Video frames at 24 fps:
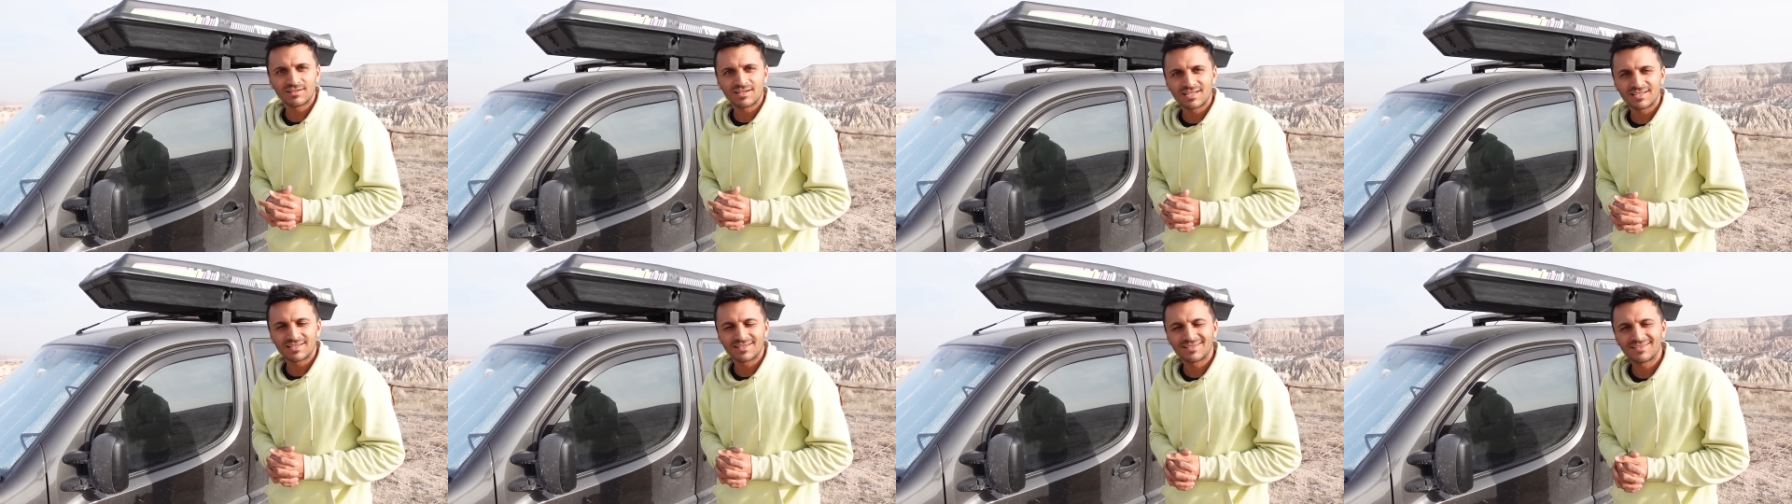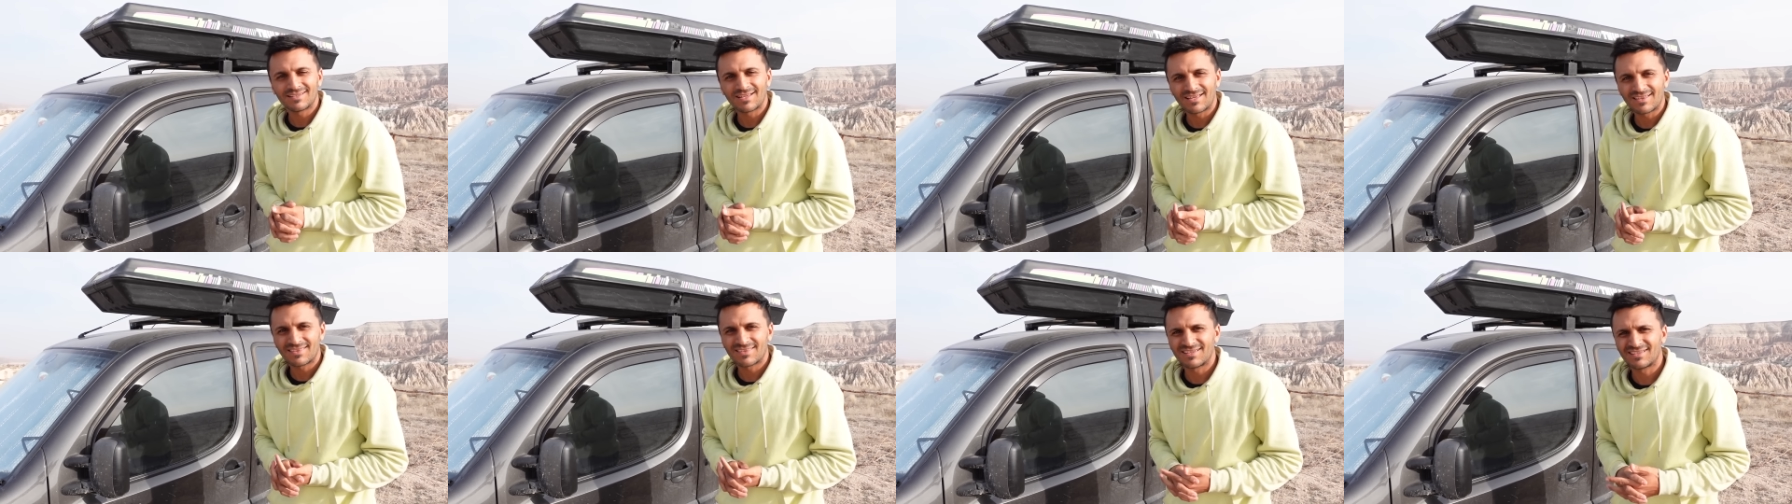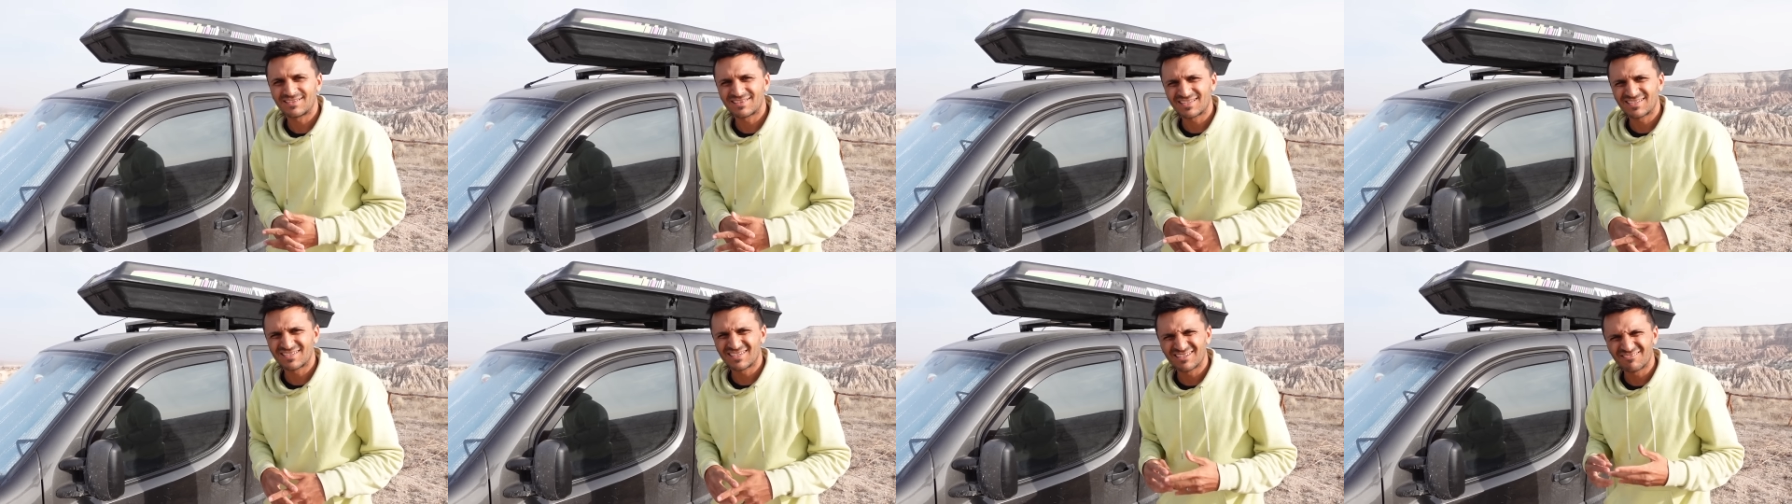and I
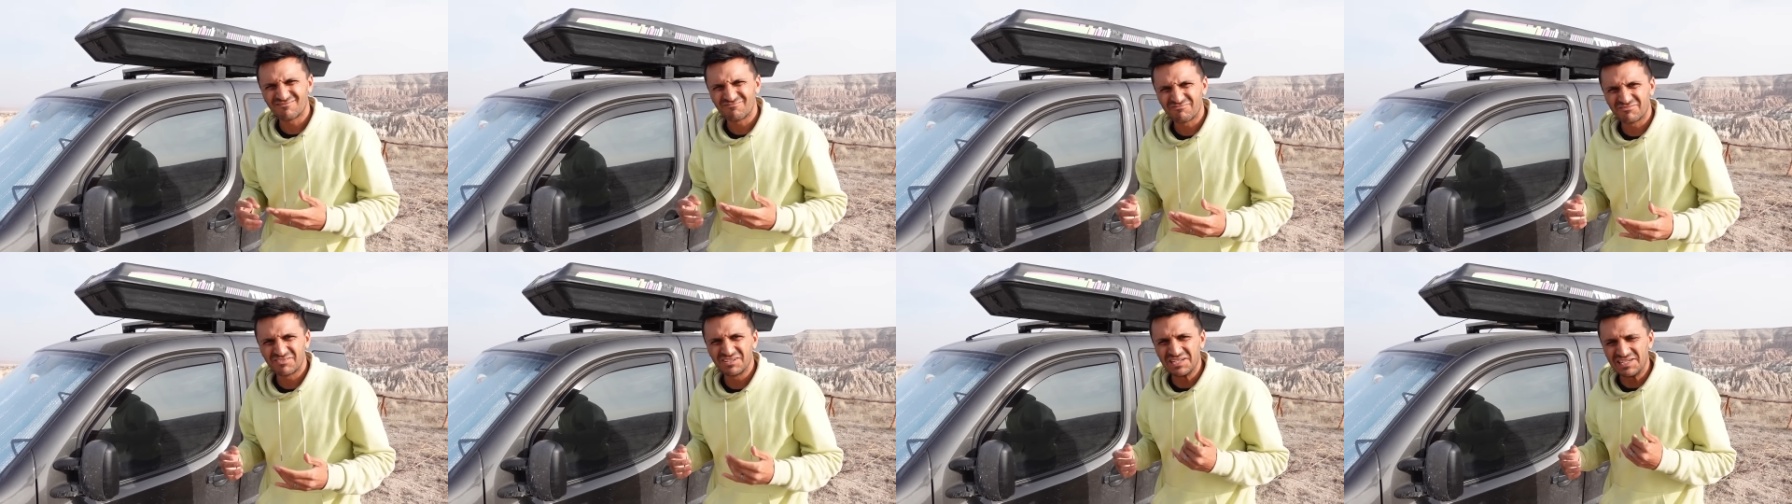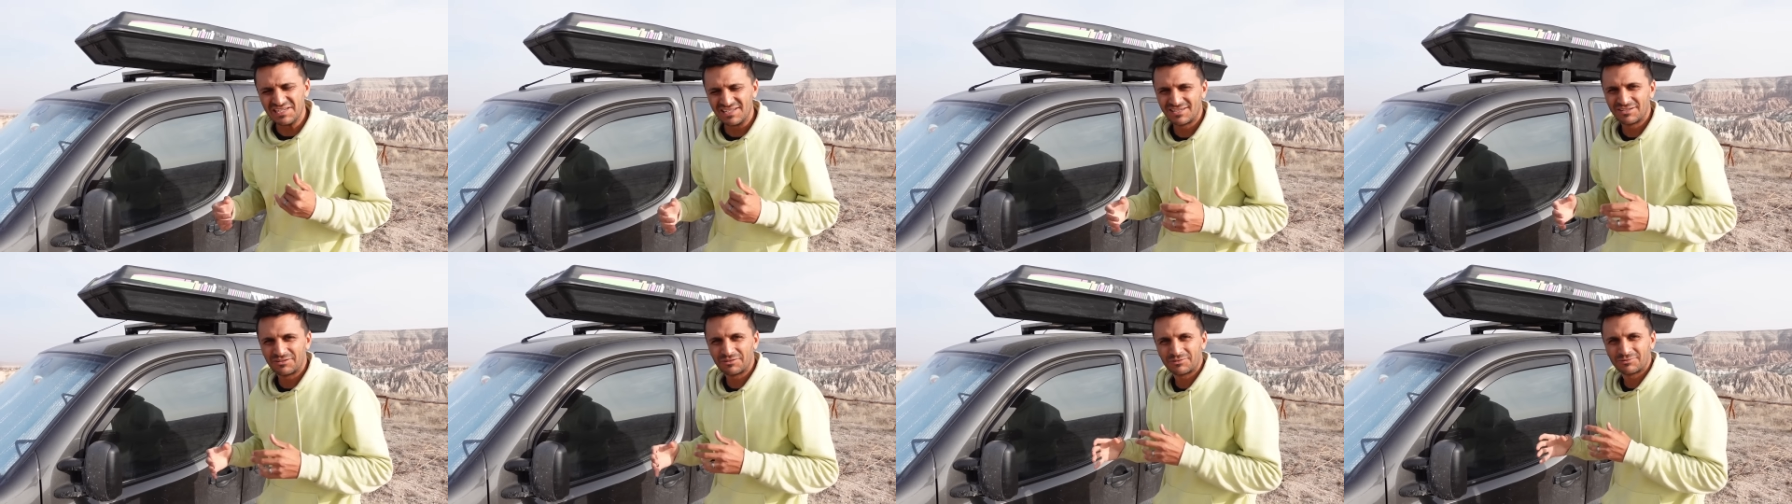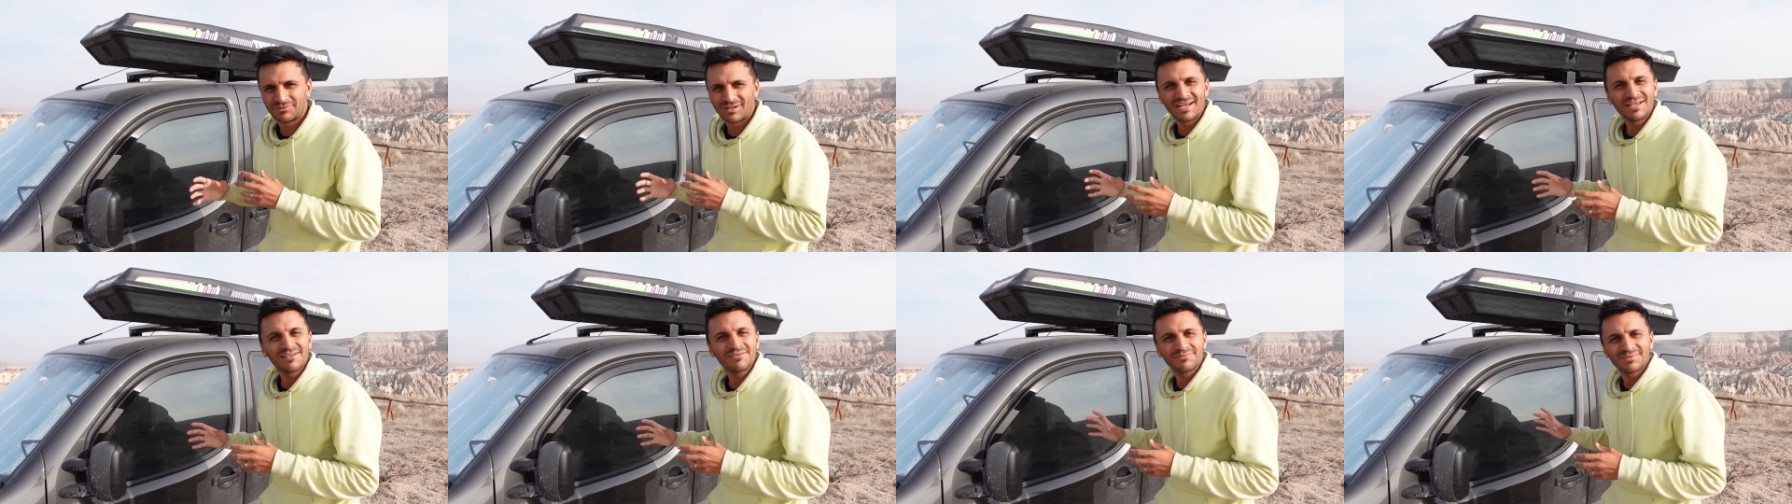think they didn't really look
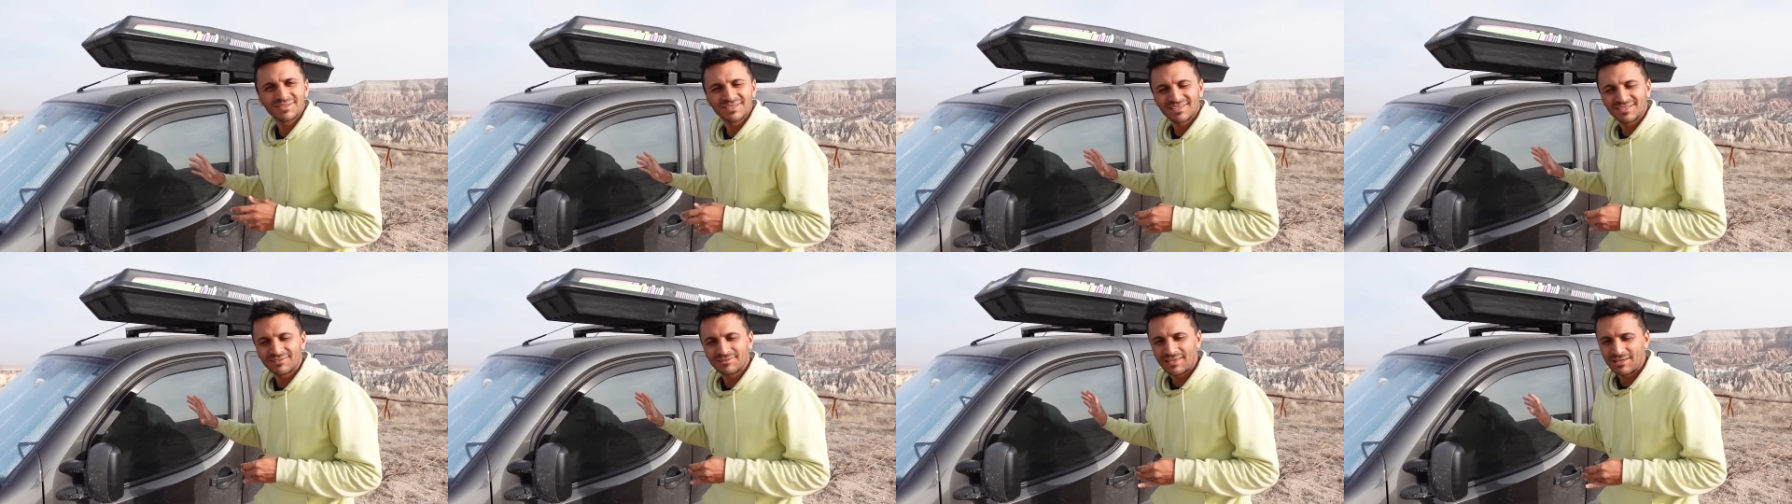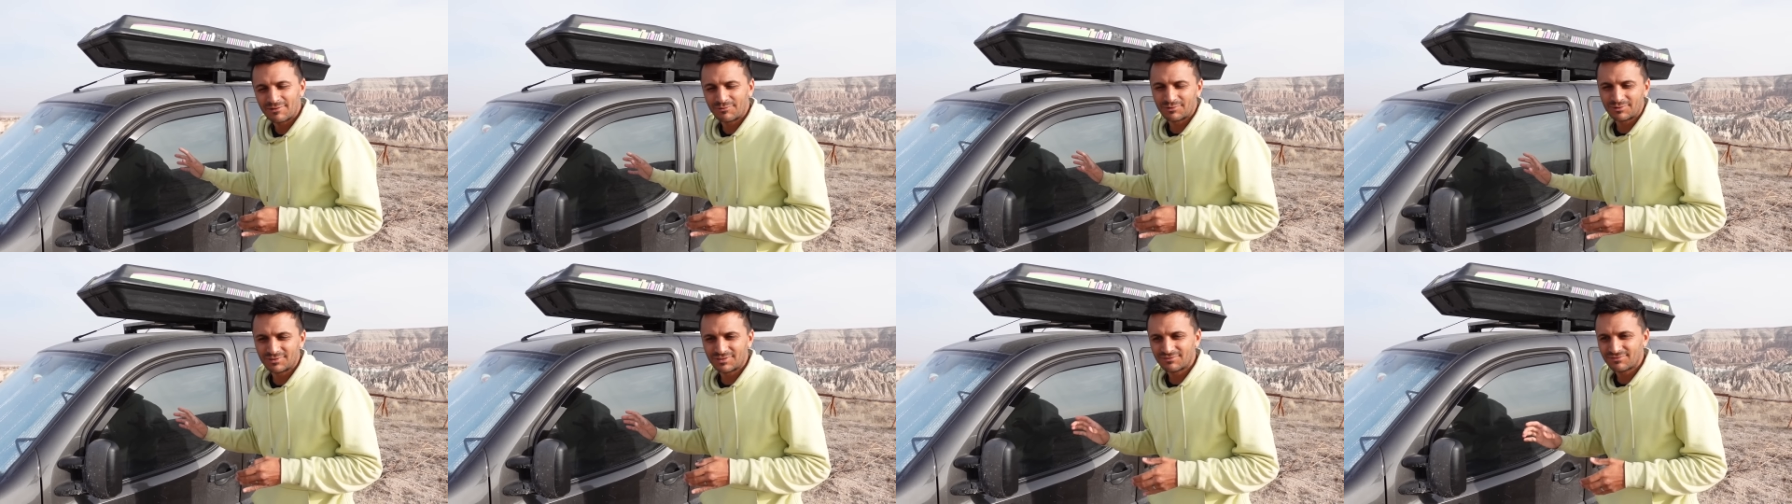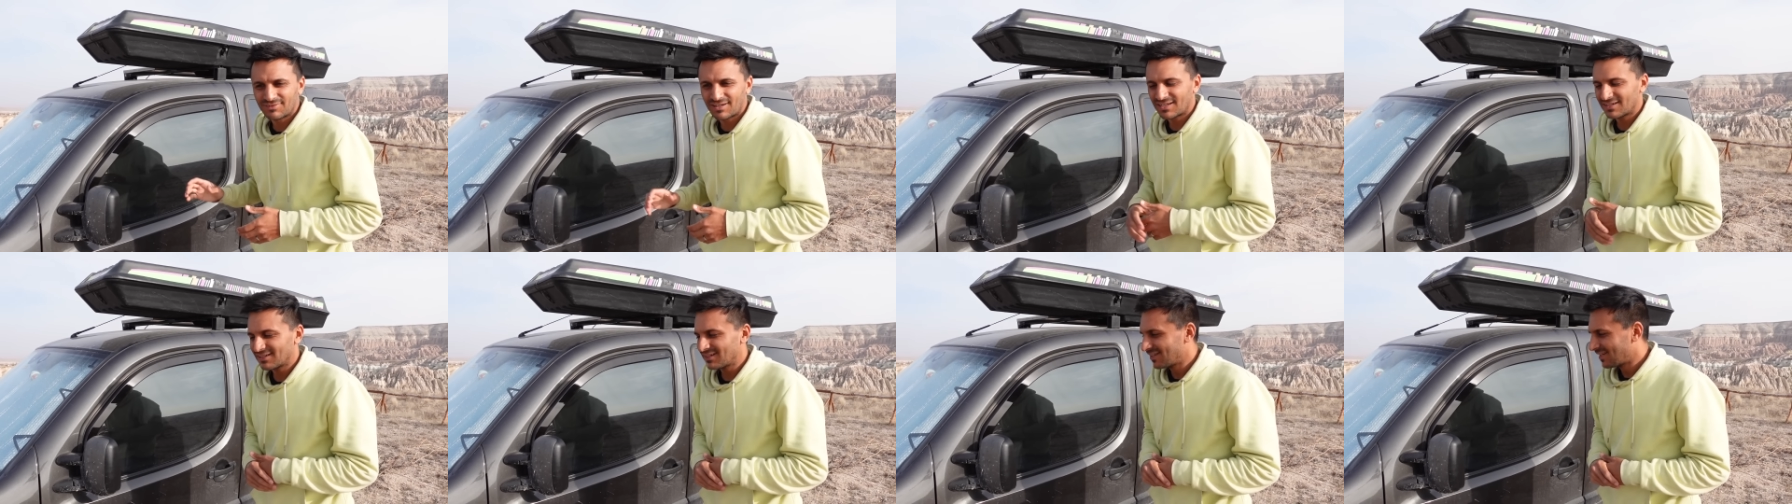great when they were on the
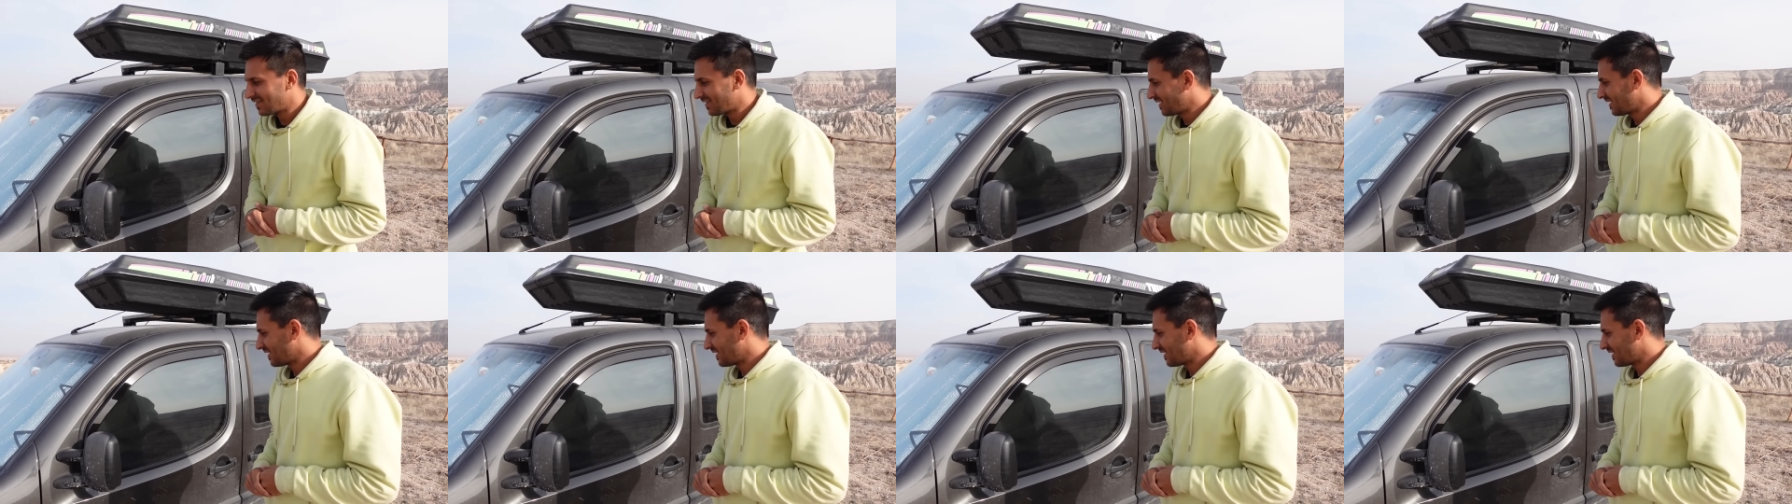van.